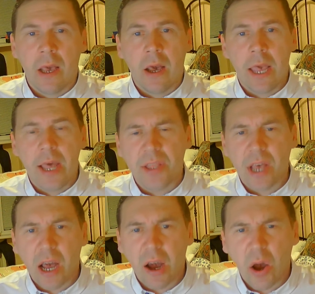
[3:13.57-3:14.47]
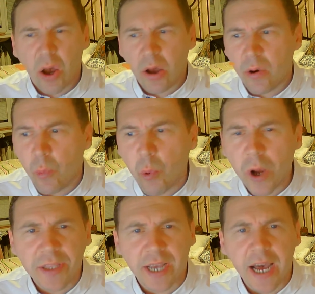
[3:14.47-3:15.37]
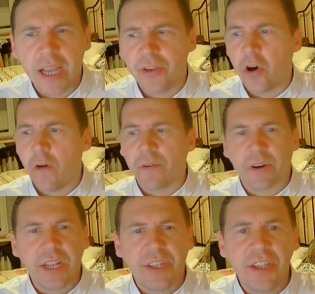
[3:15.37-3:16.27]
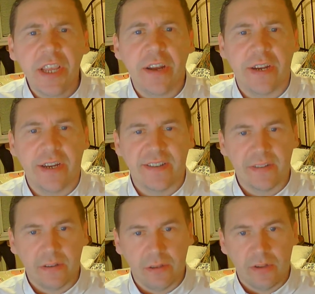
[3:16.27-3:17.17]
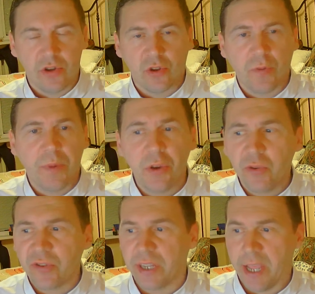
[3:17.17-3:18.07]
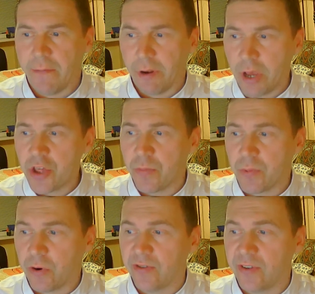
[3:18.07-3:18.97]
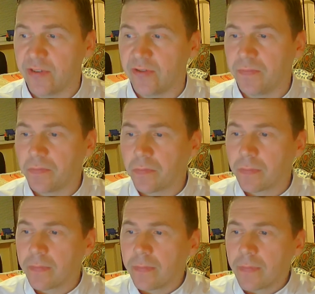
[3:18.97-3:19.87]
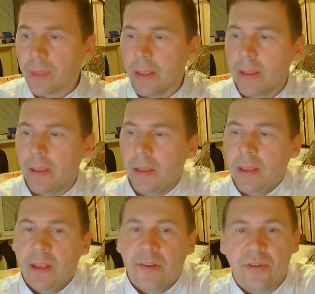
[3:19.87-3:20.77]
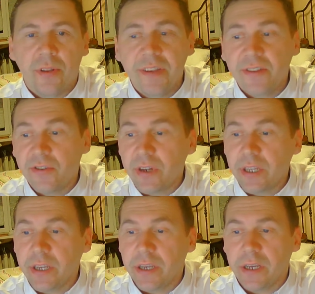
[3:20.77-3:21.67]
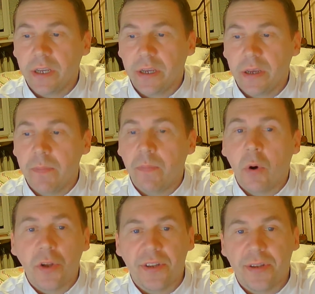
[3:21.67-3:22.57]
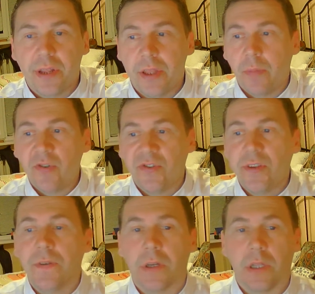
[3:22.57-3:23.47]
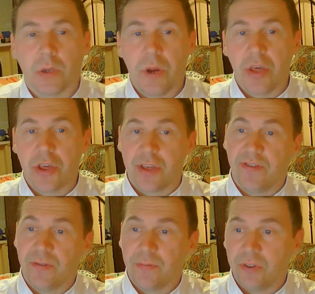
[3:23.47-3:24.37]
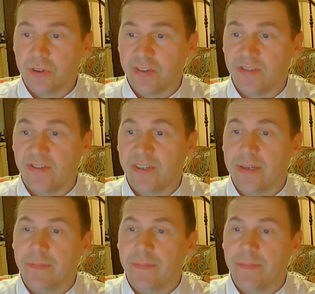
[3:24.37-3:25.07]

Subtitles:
and what kind of criteria should be used in the evaluation process. So this is really important and the most difficult questions to consider.